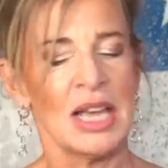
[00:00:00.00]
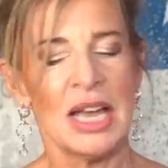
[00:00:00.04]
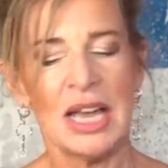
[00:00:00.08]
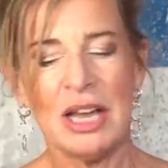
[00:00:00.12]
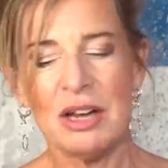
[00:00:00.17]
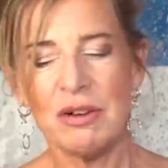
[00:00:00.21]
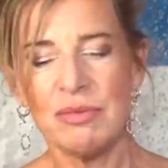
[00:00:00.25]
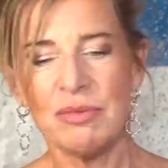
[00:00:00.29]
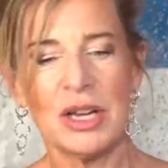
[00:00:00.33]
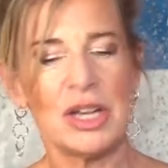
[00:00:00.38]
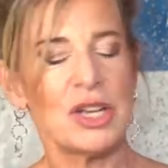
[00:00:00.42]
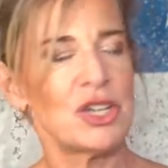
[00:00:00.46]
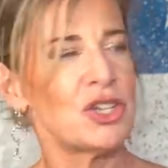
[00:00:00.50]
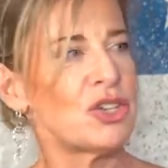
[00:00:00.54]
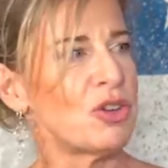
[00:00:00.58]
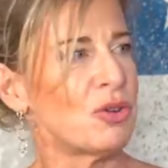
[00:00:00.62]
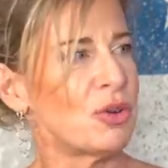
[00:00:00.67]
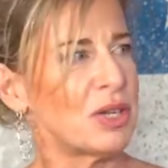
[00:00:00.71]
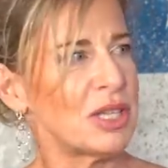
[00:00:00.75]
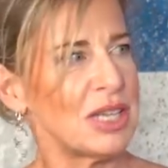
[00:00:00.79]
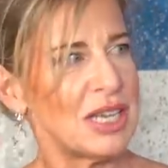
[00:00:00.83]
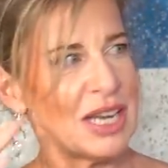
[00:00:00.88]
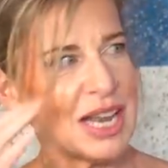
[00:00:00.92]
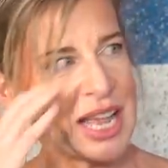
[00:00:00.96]
mm.
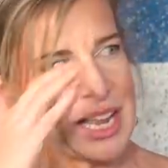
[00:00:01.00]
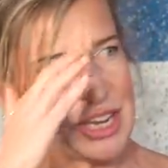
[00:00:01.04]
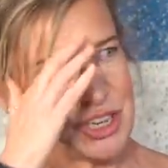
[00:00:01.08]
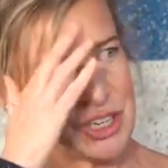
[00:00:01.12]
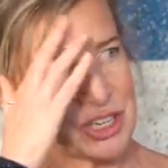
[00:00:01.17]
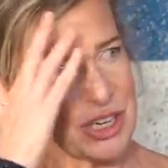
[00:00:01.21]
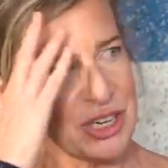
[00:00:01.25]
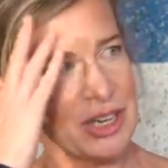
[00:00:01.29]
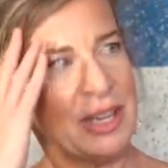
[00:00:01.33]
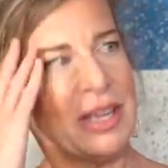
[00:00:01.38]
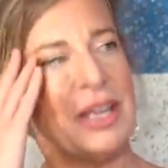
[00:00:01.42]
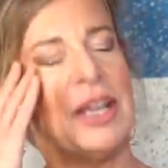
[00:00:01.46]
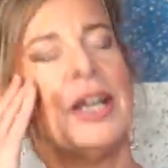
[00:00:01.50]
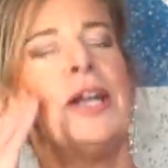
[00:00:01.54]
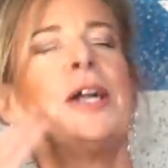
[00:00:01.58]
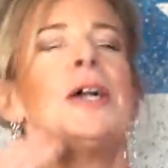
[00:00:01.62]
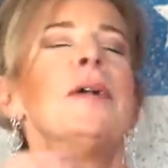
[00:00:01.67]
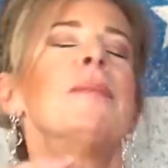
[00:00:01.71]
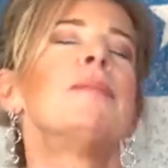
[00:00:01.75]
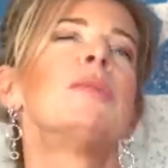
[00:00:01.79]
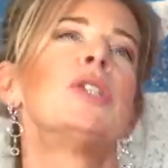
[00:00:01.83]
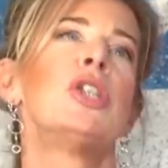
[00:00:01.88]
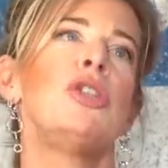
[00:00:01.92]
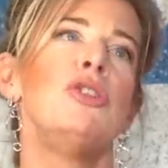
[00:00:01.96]
reassuring the nation.
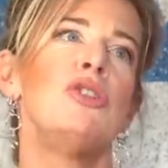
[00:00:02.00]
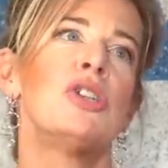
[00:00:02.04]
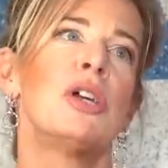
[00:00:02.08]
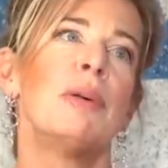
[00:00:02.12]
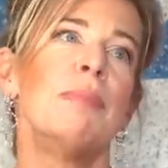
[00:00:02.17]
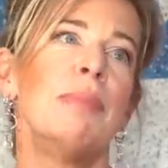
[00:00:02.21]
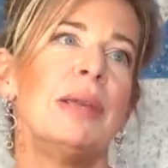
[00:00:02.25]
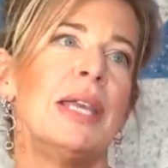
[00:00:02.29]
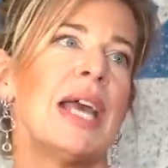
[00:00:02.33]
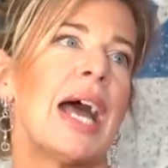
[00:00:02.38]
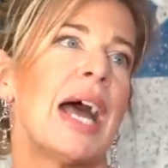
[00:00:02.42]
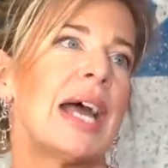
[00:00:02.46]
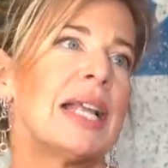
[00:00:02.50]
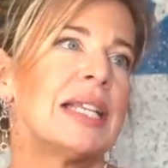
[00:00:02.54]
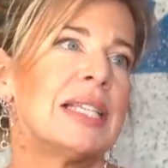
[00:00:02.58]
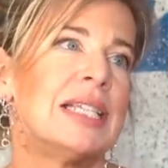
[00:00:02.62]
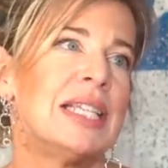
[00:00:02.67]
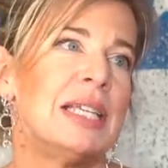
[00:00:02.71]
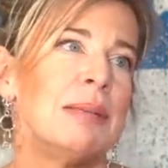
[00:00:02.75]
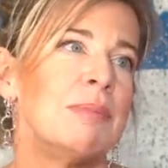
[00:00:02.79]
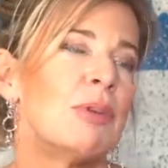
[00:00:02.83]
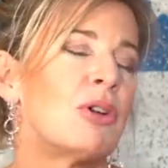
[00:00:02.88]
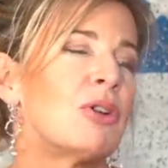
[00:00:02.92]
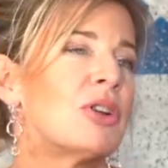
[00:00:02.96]
So you can be
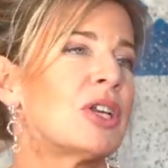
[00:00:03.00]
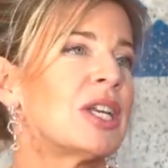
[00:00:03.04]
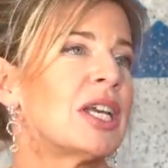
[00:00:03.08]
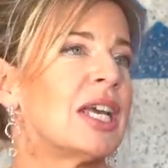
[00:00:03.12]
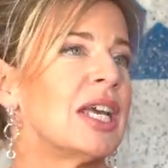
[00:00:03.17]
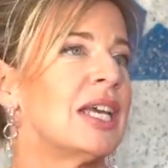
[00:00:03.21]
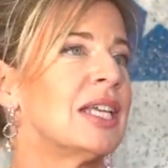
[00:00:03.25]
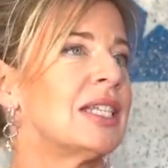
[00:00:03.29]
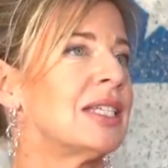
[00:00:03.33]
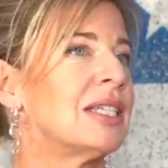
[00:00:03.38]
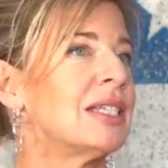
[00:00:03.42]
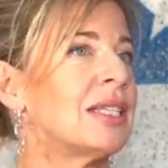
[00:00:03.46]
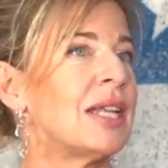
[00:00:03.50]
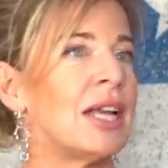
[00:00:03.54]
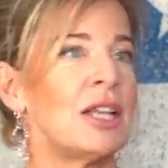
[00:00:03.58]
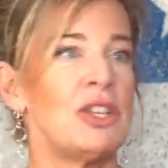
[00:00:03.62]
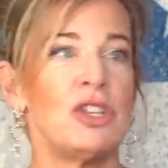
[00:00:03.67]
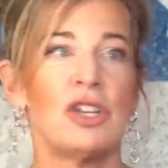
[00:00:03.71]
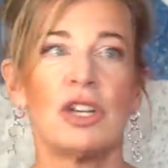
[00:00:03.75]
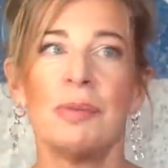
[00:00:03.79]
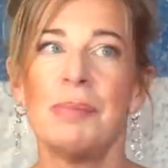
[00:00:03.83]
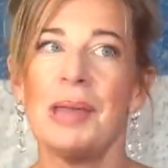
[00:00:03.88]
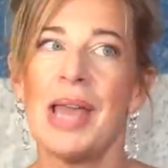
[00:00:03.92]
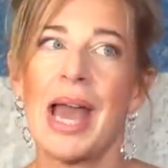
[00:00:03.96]
anti-monarchist,
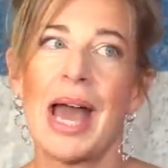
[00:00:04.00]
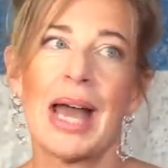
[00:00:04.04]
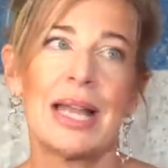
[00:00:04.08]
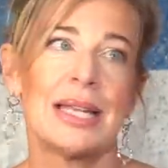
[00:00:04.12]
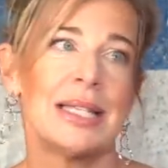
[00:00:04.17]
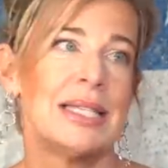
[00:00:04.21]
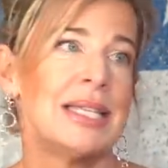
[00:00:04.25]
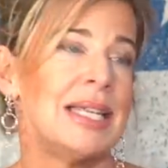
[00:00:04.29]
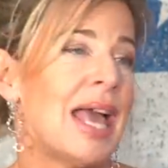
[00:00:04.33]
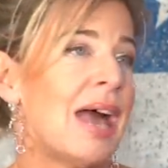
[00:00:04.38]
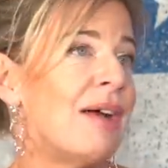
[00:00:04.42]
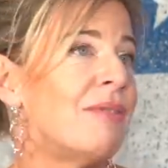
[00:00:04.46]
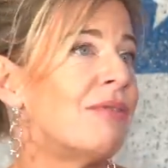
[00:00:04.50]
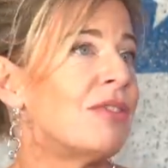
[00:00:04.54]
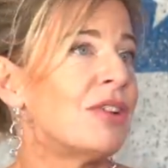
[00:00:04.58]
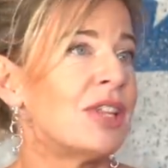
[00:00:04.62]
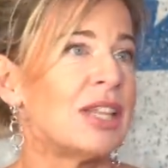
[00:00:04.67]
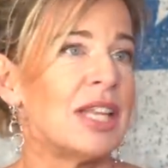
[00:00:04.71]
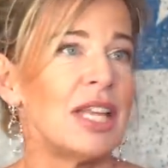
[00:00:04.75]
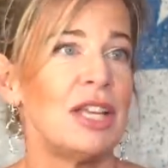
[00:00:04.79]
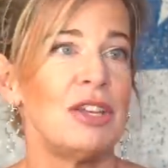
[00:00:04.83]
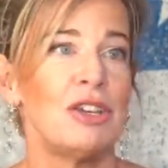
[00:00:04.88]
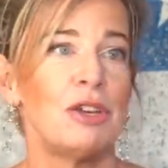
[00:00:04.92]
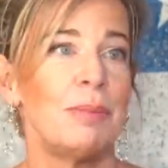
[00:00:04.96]
you could be
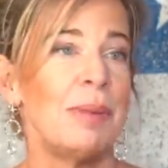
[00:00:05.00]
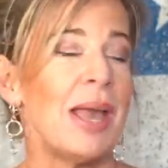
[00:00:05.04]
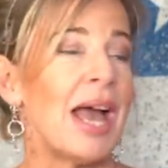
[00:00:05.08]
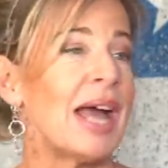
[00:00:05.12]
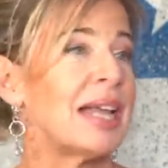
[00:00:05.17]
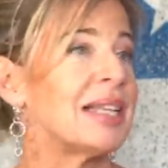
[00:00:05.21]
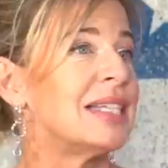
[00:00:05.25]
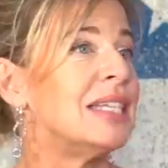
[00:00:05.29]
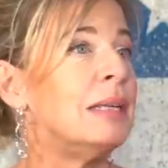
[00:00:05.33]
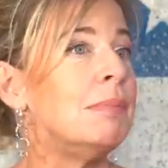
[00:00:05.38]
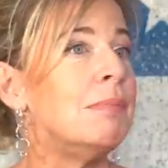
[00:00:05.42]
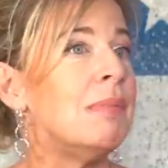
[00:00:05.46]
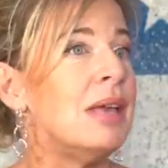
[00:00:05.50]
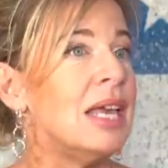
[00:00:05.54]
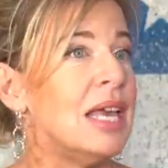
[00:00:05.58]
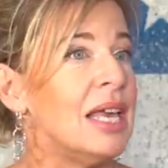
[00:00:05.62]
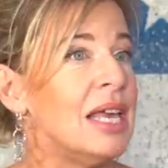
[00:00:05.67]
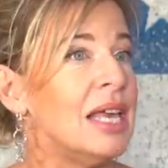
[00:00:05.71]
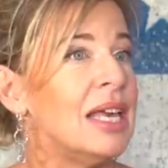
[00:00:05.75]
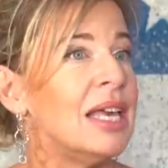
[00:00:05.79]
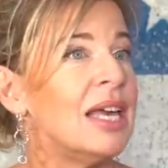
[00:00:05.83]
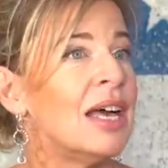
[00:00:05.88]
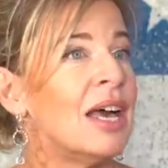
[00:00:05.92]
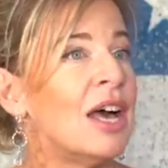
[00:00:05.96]
anti-everything, you could be
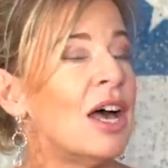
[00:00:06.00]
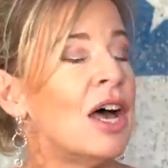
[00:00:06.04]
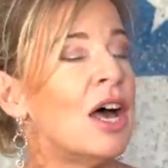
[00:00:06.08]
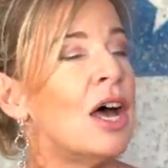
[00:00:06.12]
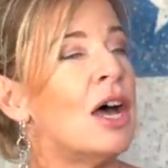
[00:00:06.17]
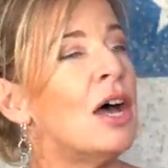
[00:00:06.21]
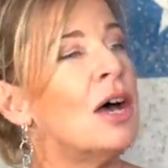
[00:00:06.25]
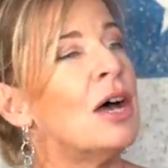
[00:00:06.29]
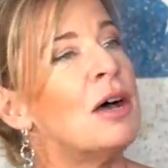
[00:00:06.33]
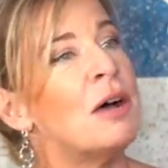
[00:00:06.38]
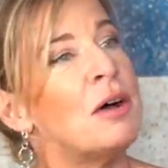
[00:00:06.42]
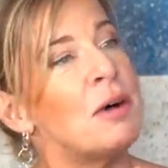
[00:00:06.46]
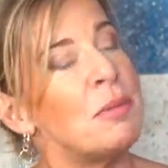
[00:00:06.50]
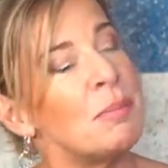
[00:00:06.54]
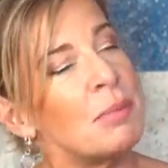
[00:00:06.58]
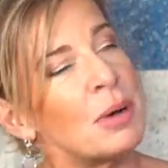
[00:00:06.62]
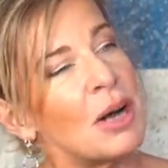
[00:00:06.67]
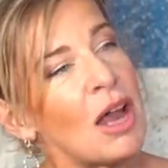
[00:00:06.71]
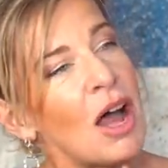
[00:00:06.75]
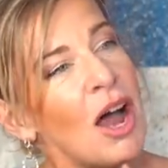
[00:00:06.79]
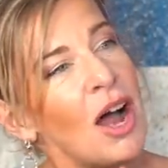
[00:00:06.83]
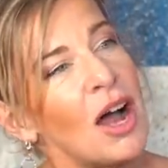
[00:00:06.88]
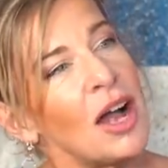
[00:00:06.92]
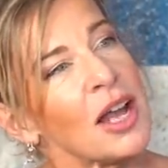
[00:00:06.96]
anti-me,
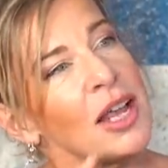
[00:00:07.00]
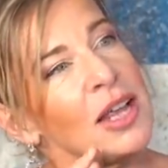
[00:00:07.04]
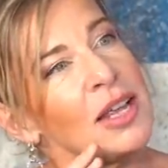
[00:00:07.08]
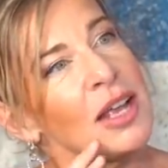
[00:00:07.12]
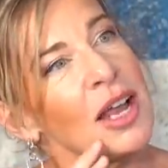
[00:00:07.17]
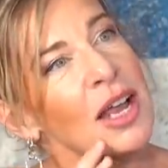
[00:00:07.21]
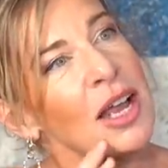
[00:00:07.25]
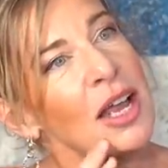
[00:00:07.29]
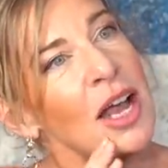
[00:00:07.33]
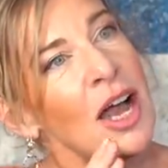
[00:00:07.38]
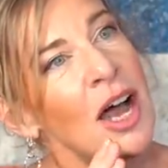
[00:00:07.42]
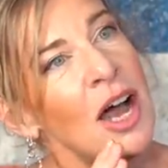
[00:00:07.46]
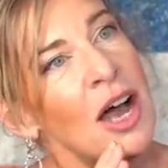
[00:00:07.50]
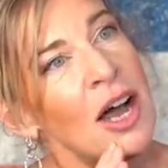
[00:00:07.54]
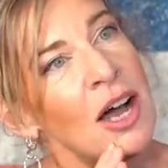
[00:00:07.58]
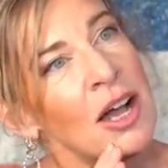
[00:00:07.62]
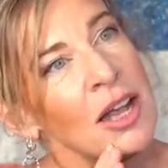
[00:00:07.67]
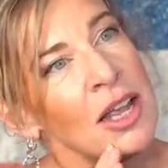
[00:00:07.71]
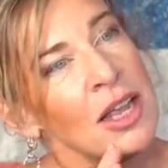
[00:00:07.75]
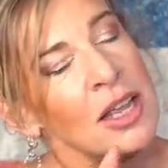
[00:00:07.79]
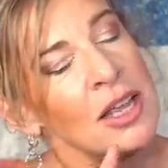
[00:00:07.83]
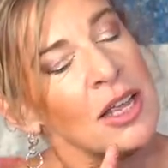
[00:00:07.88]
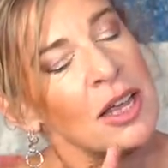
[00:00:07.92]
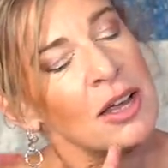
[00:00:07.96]
but I
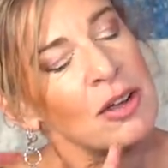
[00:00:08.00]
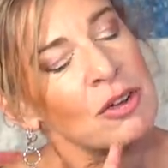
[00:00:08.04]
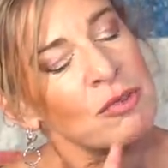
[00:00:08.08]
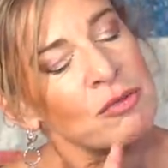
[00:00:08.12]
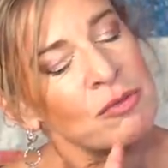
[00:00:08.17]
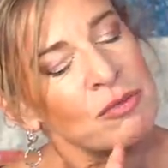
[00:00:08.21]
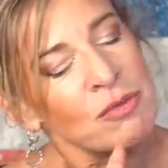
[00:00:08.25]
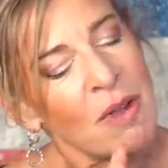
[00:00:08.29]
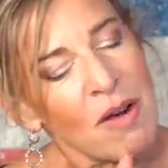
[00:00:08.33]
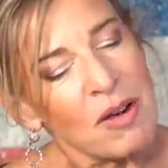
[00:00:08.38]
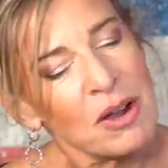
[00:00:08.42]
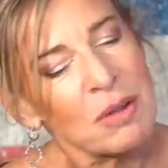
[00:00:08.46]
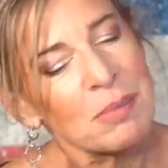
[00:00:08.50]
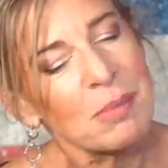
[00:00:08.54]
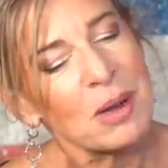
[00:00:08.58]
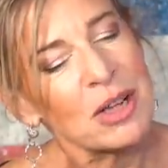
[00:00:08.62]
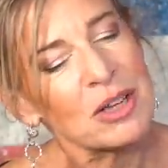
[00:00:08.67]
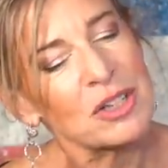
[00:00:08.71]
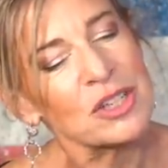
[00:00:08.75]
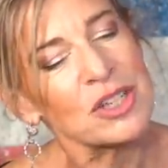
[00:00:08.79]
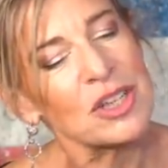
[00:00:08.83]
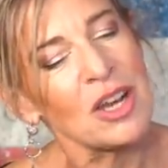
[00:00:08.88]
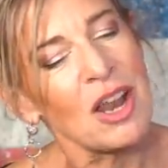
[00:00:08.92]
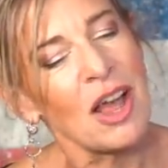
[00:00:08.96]
I very
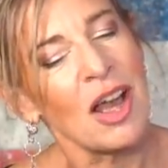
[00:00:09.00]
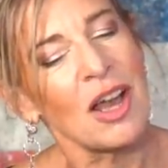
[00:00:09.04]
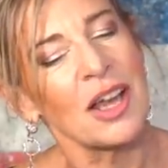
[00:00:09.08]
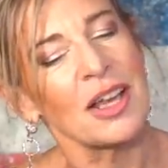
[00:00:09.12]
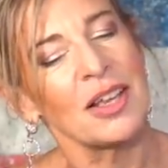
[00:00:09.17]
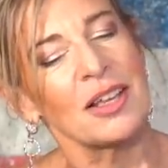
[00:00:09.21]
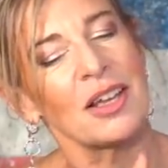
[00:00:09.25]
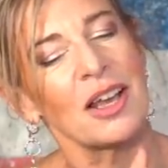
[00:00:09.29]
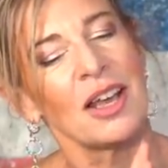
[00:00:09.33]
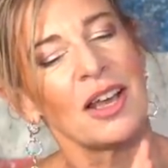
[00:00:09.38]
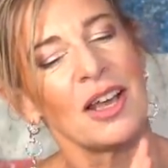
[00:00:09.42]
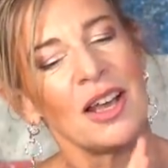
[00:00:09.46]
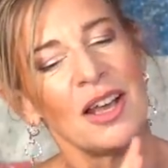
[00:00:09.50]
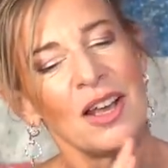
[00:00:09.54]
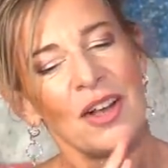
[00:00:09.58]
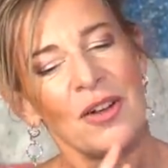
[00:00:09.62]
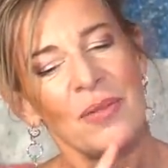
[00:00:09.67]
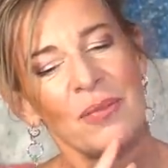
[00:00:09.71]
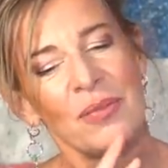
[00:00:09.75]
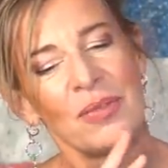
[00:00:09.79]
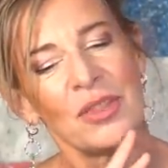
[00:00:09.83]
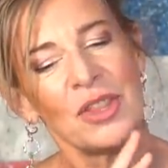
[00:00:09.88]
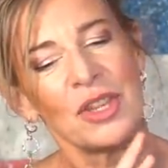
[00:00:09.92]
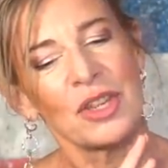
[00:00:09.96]
much like
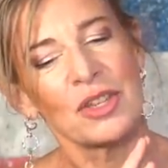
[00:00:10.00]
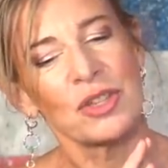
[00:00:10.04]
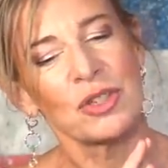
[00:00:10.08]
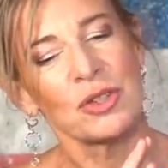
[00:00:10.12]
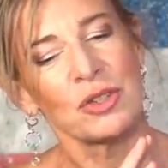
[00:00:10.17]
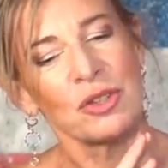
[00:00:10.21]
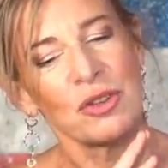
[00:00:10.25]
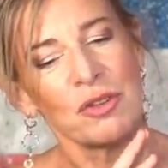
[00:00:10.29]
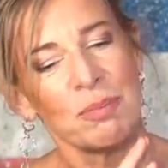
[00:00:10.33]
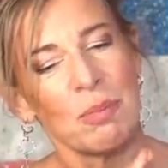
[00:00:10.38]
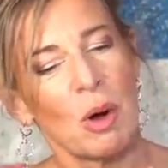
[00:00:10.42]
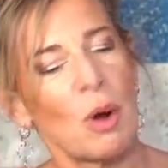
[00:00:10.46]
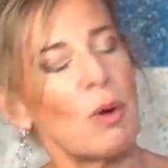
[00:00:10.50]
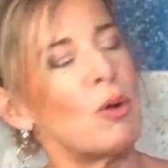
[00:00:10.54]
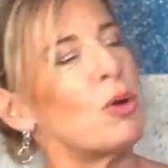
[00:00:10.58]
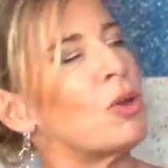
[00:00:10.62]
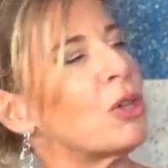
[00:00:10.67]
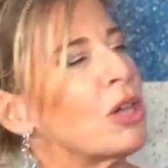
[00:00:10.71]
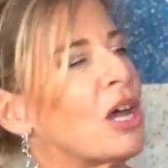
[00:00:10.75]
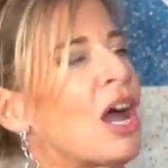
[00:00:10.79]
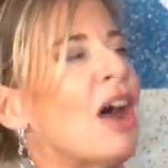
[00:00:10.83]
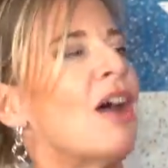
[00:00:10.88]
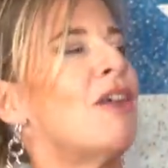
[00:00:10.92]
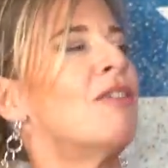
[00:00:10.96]
the sort of
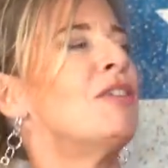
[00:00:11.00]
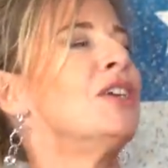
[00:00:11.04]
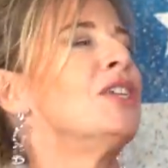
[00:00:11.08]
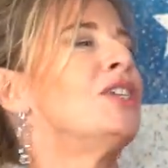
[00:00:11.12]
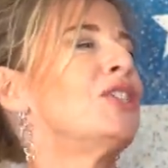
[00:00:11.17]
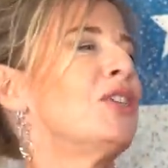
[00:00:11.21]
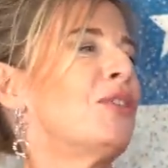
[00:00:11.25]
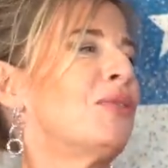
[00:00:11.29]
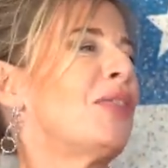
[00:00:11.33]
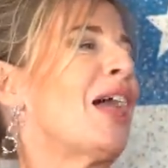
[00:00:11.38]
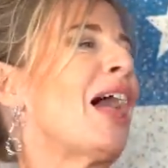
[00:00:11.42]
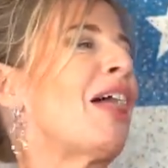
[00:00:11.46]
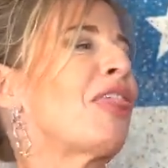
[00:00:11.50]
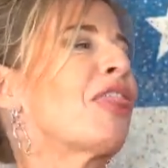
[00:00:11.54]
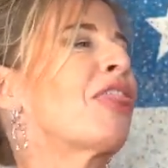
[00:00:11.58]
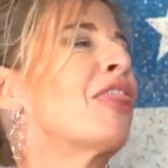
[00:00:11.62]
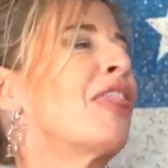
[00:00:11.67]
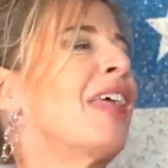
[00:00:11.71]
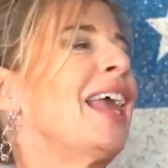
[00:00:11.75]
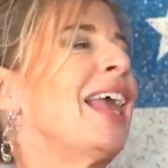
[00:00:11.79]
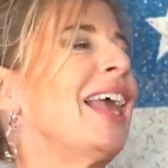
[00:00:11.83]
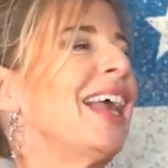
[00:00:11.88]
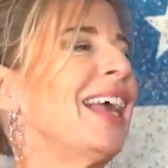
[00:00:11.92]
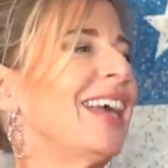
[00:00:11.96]
moral courage of that
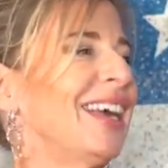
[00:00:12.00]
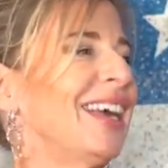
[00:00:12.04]
thing.